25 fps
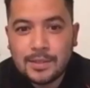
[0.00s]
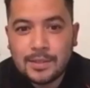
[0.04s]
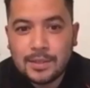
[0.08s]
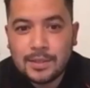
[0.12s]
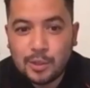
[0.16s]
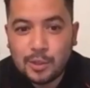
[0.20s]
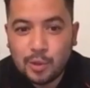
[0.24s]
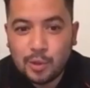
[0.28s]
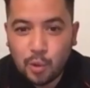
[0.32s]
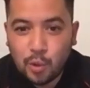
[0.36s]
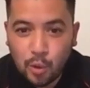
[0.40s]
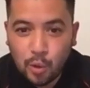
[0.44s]

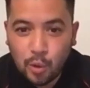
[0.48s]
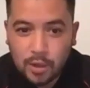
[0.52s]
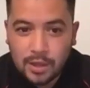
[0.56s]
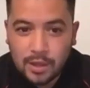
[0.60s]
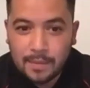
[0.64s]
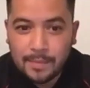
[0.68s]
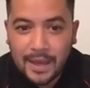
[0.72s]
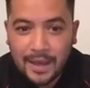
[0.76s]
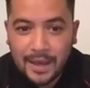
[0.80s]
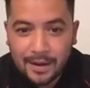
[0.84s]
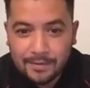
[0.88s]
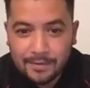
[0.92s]
to talk
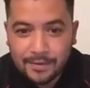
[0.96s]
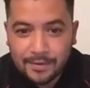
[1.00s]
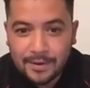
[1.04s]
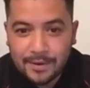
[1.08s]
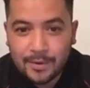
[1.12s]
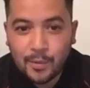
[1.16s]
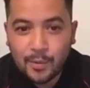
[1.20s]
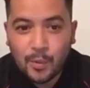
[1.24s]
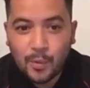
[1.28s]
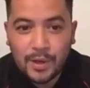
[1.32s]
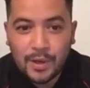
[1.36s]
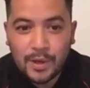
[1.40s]
them out of
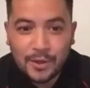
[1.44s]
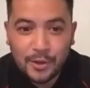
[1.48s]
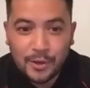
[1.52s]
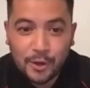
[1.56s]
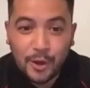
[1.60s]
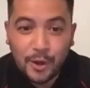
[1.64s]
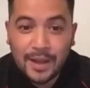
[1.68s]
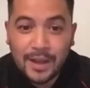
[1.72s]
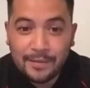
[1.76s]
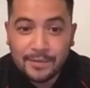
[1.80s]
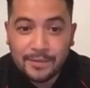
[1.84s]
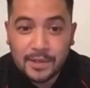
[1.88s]
it when you
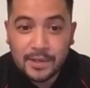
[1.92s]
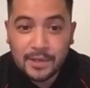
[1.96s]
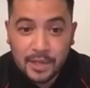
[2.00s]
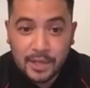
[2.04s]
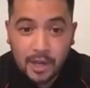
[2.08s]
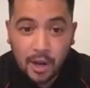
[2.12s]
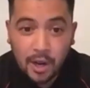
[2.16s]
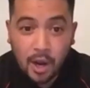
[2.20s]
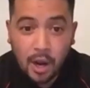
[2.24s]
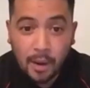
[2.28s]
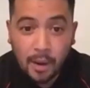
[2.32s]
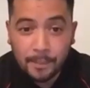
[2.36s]
don't have the
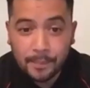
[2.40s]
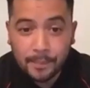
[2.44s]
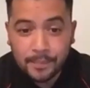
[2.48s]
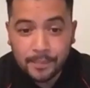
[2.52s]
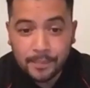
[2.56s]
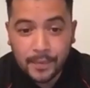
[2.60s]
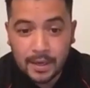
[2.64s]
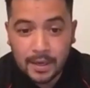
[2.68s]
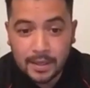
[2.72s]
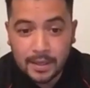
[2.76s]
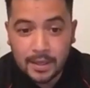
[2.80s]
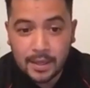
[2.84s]
time.
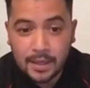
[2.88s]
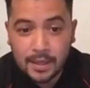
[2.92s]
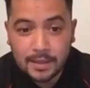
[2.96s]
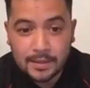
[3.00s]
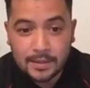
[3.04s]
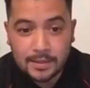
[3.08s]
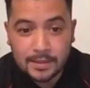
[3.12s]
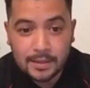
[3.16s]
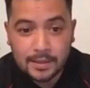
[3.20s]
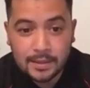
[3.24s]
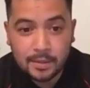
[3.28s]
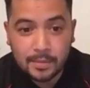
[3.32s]

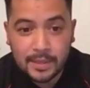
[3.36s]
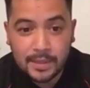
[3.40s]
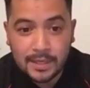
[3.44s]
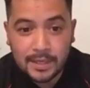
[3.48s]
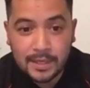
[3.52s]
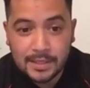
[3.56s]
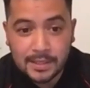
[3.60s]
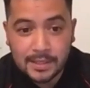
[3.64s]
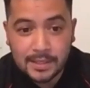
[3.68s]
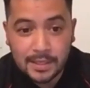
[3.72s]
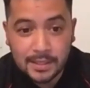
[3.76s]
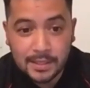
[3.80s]
And it's a little
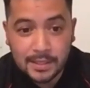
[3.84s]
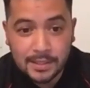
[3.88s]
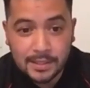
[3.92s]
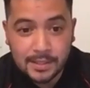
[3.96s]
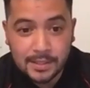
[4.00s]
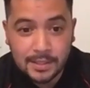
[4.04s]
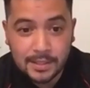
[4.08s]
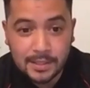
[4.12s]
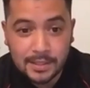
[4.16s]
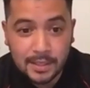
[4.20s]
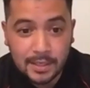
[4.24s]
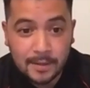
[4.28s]
bit easier
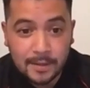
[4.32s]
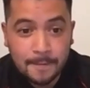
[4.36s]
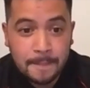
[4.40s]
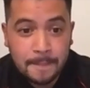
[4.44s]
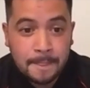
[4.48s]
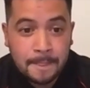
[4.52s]
just to